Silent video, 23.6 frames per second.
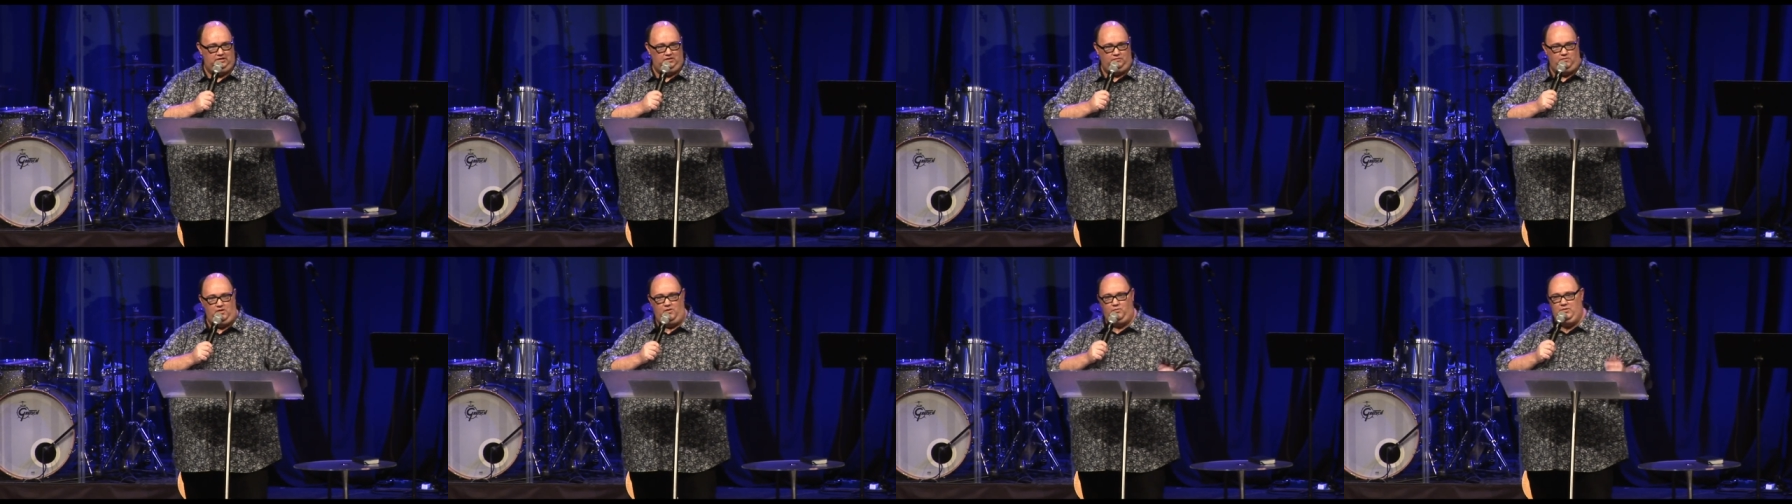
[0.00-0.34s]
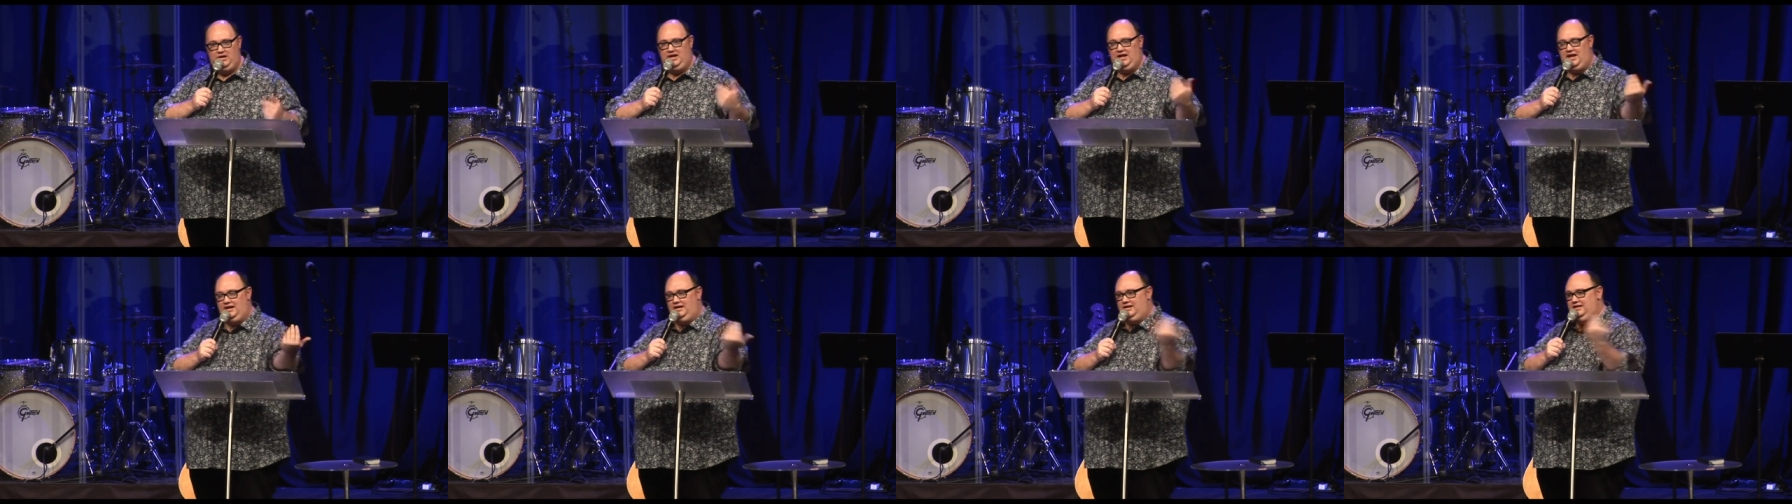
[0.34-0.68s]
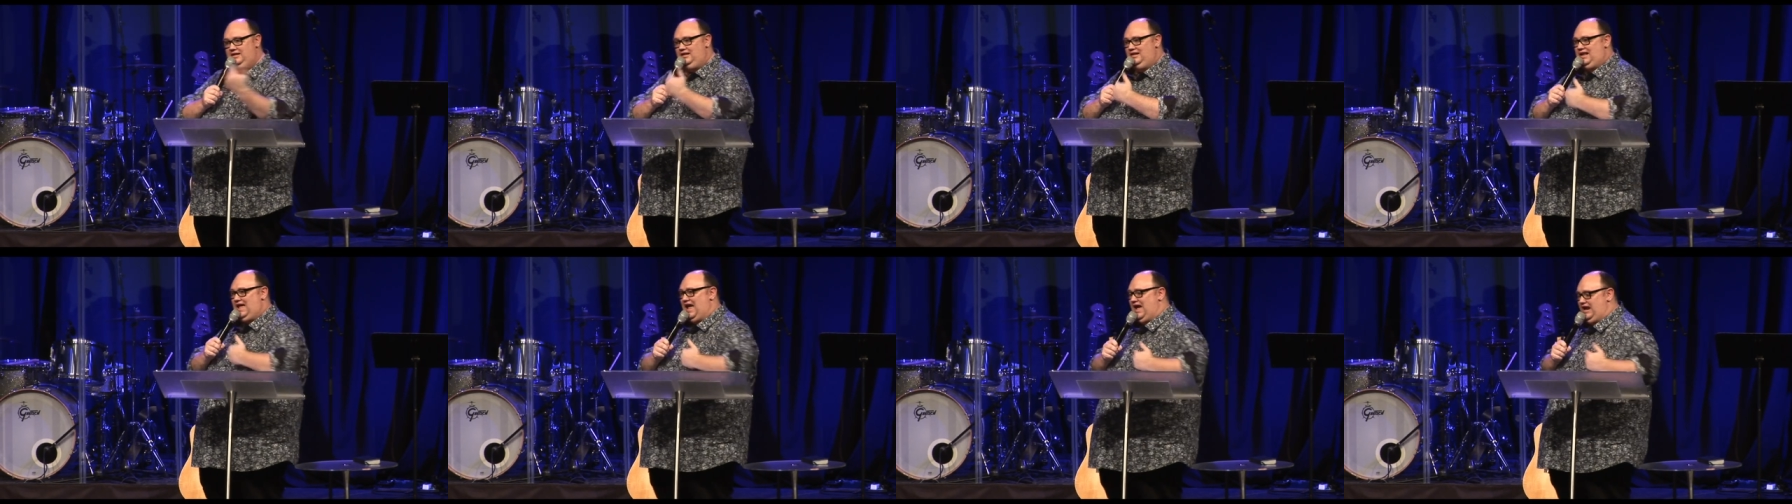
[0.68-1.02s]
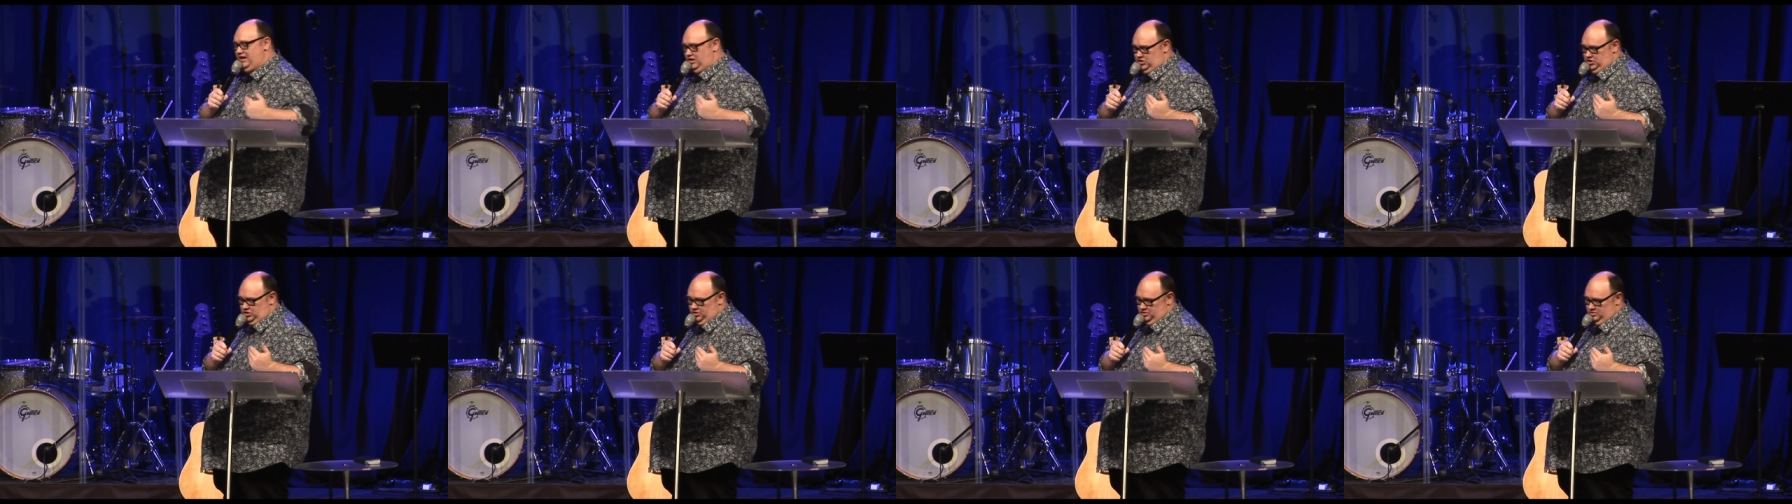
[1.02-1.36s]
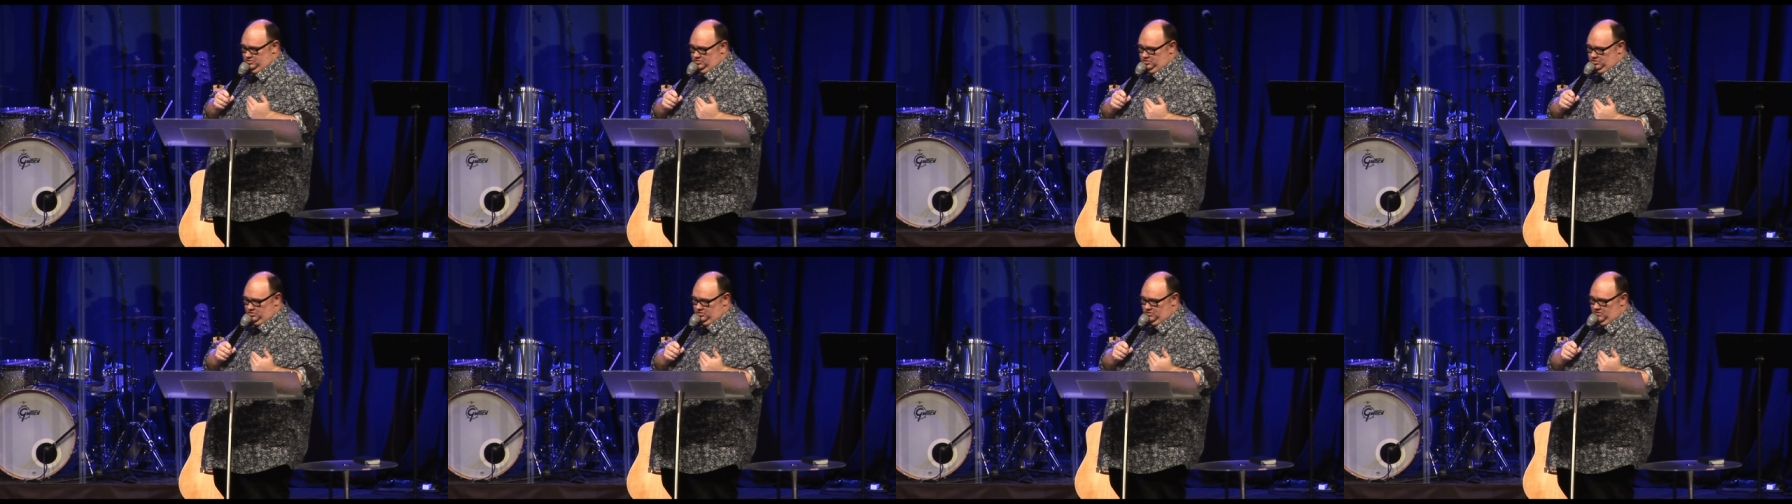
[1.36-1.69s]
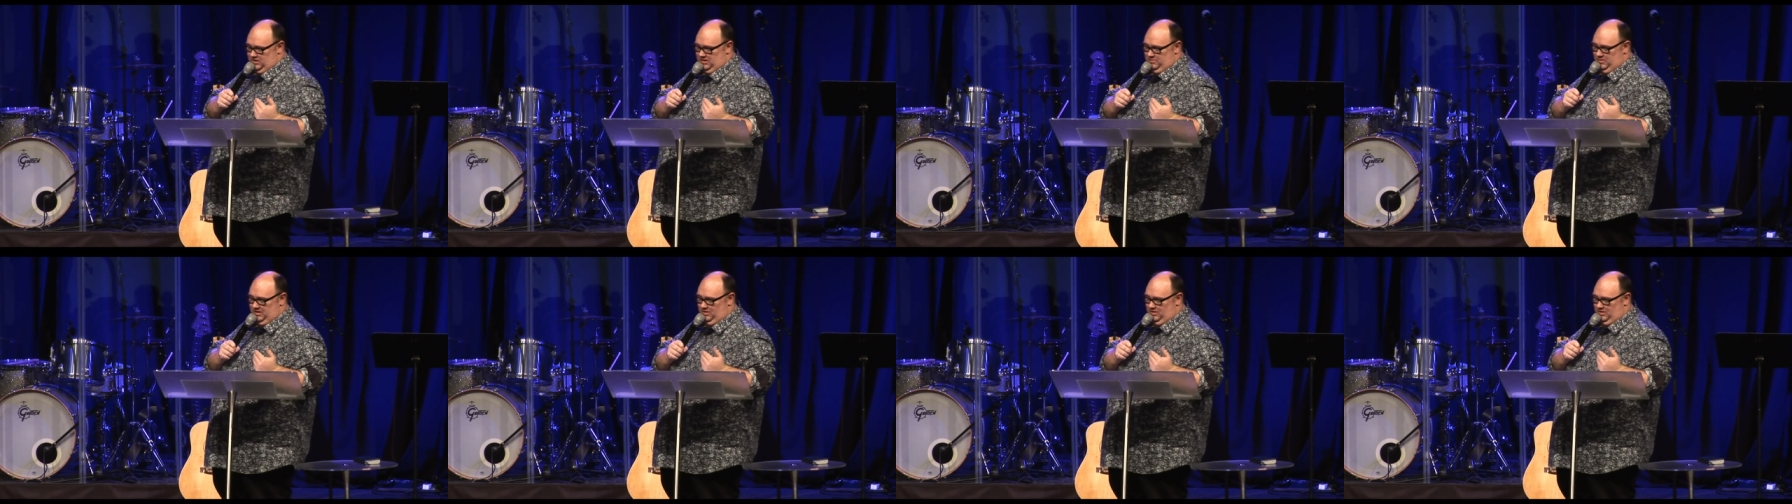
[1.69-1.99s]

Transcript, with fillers: when we let little attitudes creep